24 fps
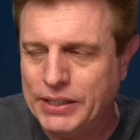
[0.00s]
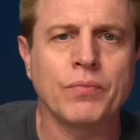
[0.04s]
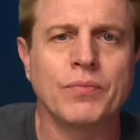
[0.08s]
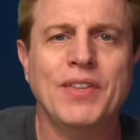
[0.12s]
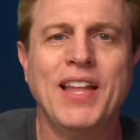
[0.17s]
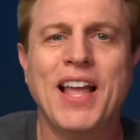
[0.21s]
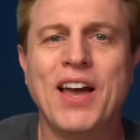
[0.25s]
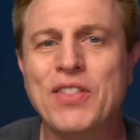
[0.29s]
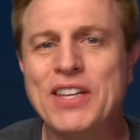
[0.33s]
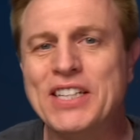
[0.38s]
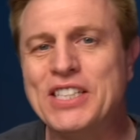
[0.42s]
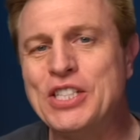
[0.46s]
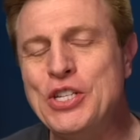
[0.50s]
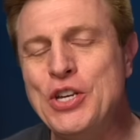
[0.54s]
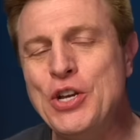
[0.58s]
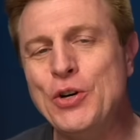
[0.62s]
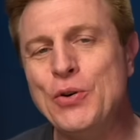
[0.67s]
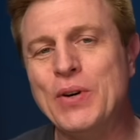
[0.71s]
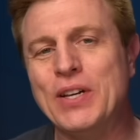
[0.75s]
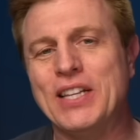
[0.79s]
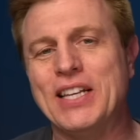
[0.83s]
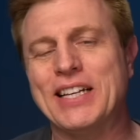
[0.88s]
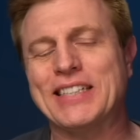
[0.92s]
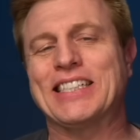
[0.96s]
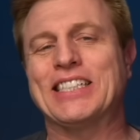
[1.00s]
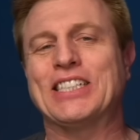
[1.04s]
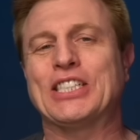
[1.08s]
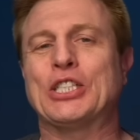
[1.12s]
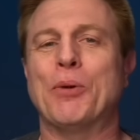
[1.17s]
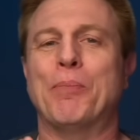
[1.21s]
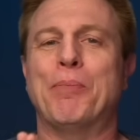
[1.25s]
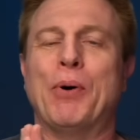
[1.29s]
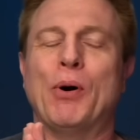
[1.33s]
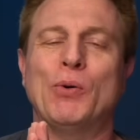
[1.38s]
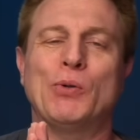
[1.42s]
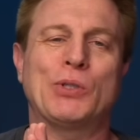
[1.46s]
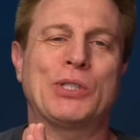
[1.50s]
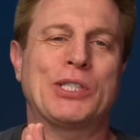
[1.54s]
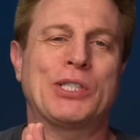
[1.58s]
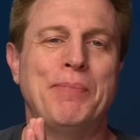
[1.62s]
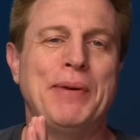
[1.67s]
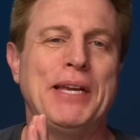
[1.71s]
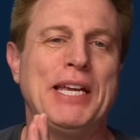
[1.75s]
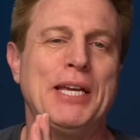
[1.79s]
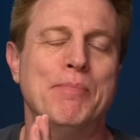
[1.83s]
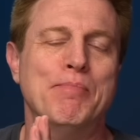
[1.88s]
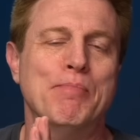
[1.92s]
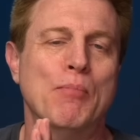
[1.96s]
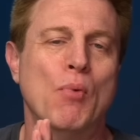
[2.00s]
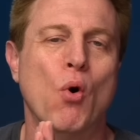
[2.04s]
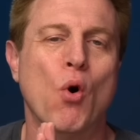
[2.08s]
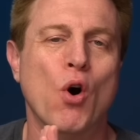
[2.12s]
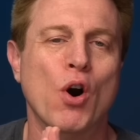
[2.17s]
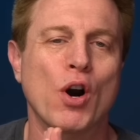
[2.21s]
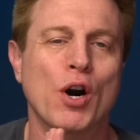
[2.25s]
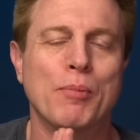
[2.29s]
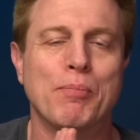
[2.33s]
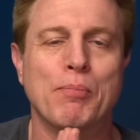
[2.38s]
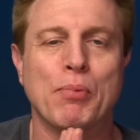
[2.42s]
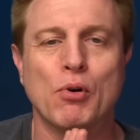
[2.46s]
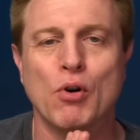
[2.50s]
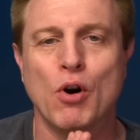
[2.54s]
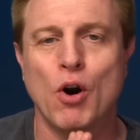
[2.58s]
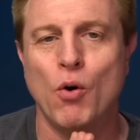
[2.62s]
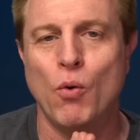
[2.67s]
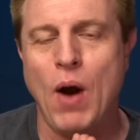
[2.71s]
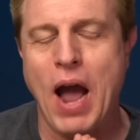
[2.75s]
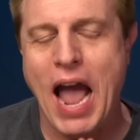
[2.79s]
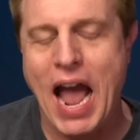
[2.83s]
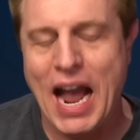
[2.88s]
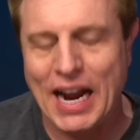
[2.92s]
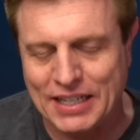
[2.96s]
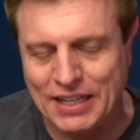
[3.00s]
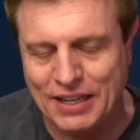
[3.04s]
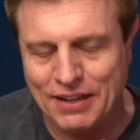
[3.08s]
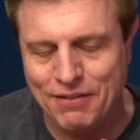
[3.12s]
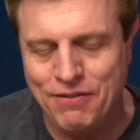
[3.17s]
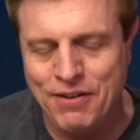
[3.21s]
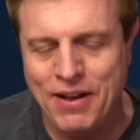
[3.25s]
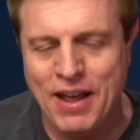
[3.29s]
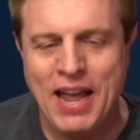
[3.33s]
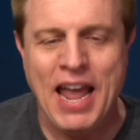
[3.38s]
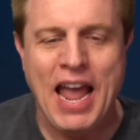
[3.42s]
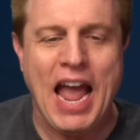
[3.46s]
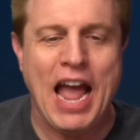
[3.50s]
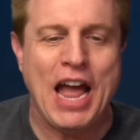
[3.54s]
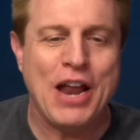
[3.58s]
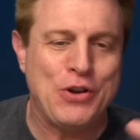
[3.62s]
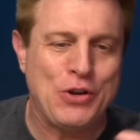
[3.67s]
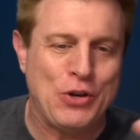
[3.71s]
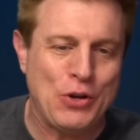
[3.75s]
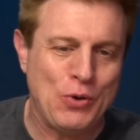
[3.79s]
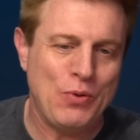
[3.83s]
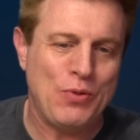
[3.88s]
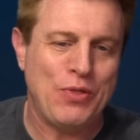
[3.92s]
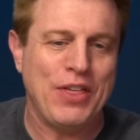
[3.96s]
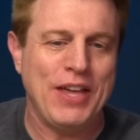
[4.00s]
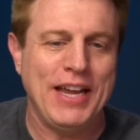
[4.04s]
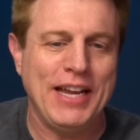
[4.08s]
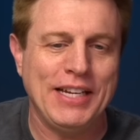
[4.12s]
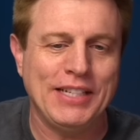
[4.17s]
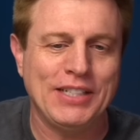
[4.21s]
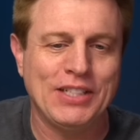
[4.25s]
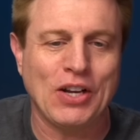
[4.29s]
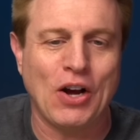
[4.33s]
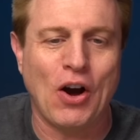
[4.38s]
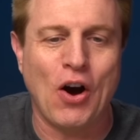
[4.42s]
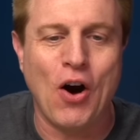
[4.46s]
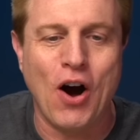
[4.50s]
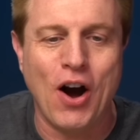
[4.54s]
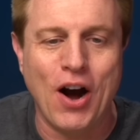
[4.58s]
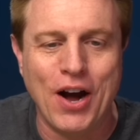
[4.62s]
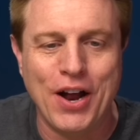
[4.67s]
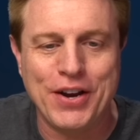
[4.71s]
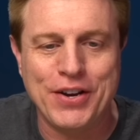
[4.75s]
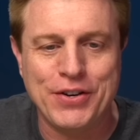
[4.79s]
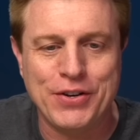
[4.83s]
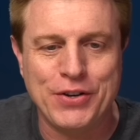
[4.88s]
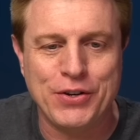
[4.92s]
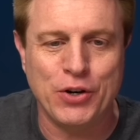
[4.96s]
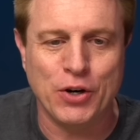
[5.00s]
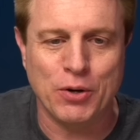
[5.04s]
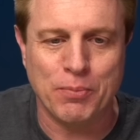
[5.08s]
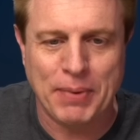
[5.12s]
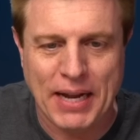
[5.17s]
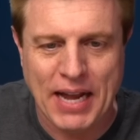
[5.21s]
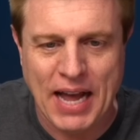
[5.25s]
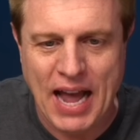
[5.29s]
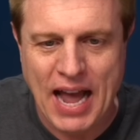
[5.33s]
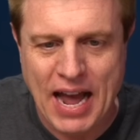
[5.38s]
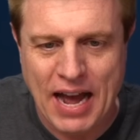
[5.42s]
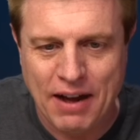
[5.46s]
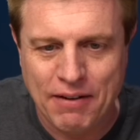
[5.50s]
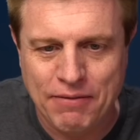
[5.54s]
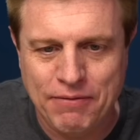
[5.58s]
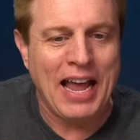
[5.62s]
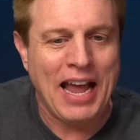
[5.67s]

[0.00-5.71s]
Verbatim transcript: Now, this new Alexa is supposed to be more proactive and do things on your behalf.